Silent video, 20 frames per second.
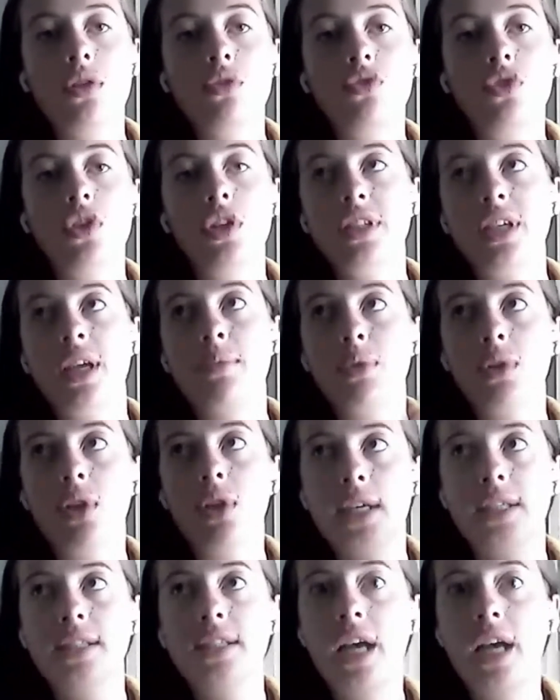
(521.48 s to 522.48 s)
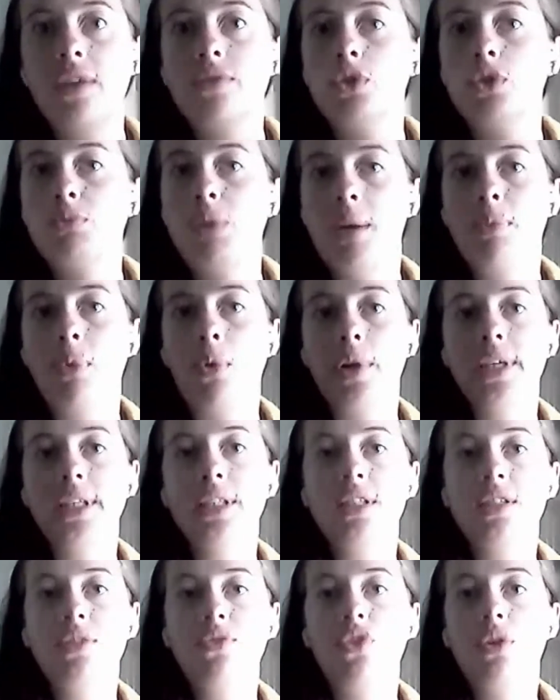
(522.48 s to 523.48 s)
for example, I saved all my
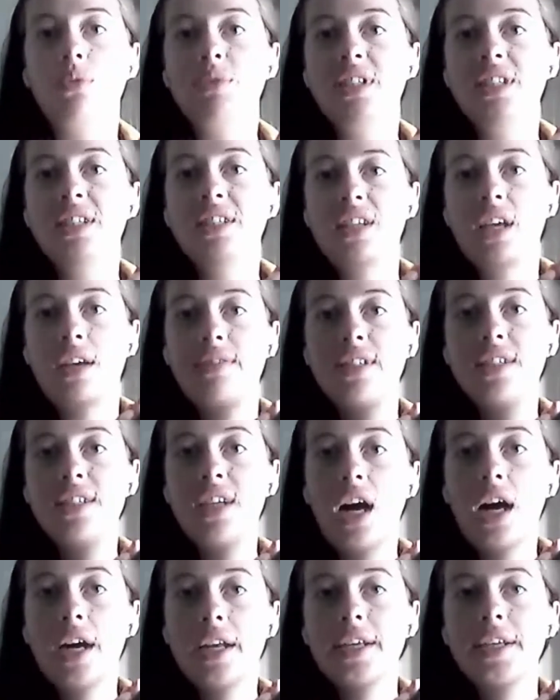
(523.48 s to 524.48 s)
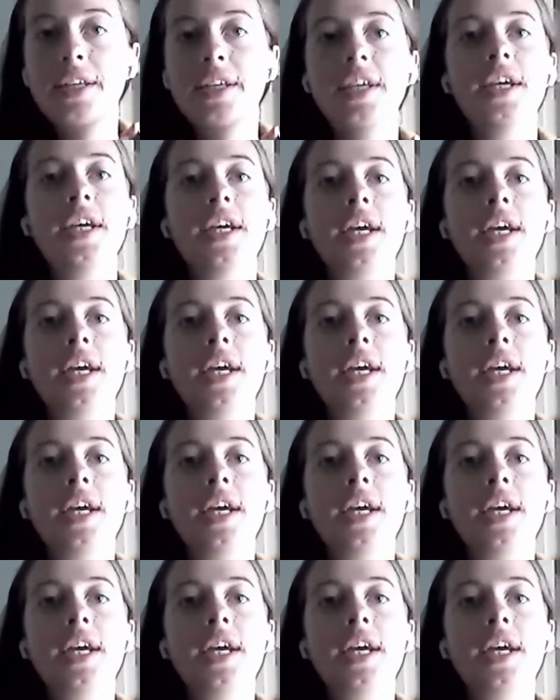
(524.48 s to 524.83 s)
points from since I've started,